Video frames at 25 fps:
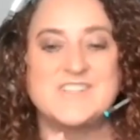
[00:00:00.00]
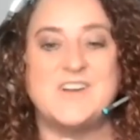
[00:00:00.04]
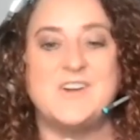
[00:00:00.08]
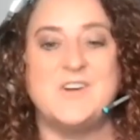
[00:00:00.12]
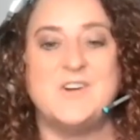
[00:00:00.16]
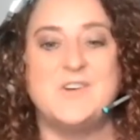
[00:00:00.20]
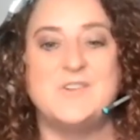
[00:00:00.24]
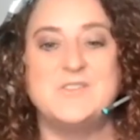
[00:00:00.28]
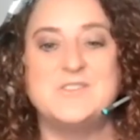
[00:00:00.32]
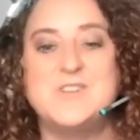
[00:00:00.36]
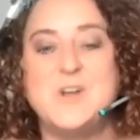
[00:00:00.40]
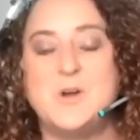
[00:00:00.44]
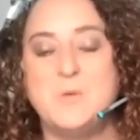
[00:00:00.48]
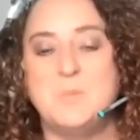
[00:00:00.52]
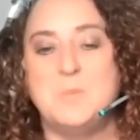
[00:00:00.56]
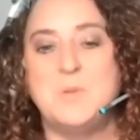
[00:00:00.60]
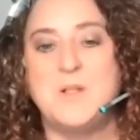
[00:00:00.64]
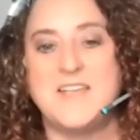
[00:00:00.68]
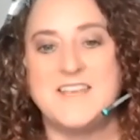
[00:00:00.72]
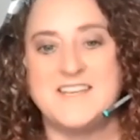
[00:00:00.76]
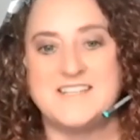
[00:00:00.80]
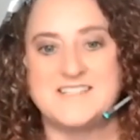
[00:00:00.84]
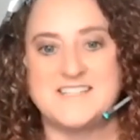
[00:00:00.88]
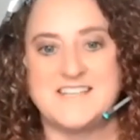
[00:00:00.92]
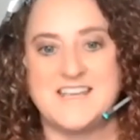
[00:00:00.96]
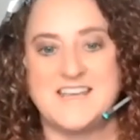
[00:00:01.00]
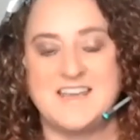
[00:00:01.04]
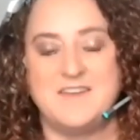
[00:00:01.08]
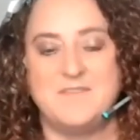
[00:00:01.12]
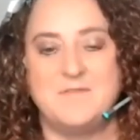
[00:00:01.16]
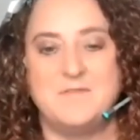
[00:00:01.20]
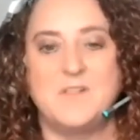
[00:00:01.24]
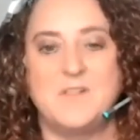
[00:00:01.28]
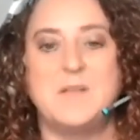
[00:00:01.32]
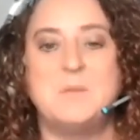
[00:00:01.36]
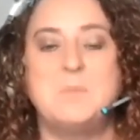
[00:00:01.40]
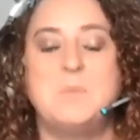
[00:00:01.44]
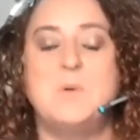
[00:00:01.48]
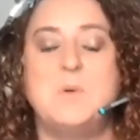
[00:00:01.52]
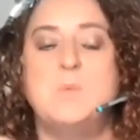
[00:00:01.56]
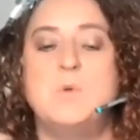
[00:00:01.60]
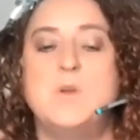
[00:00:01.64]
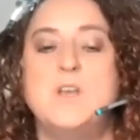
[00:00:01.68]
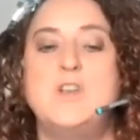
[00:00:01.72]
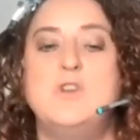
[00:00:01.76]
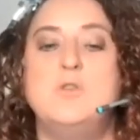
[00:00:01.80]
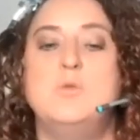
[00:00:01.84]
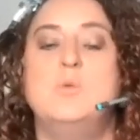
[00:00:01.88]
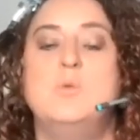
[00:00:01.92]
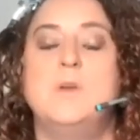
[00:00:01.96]
So don't play it safe. But
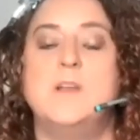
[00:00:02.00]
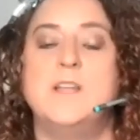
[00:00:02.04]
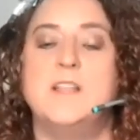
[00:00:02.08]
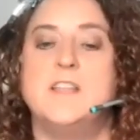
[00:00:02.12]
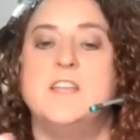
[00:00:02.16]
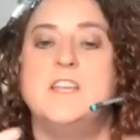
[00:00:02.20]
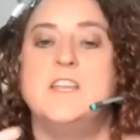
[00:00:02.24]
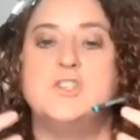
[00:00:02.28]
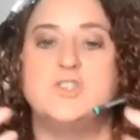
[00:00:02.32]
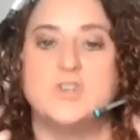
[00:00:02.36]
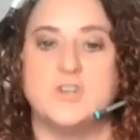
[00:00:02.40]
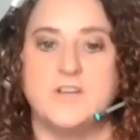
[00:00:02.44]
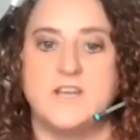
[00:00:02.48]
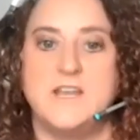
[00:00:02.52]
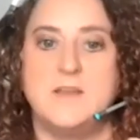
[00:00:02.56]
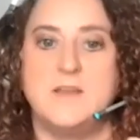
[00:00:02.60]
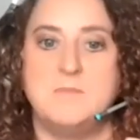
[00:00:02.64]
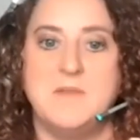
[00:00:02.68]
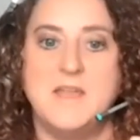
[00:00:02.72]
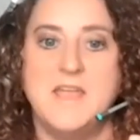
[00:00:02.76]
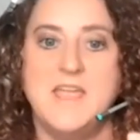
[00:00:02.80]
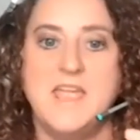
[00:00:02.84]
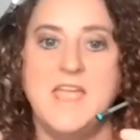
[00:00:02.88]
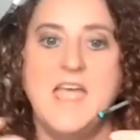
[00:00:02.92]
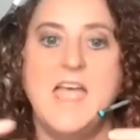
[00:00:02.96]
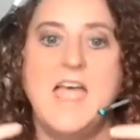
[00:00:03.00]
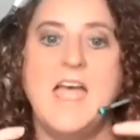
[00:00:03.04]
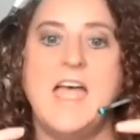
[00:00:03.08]
when you really dream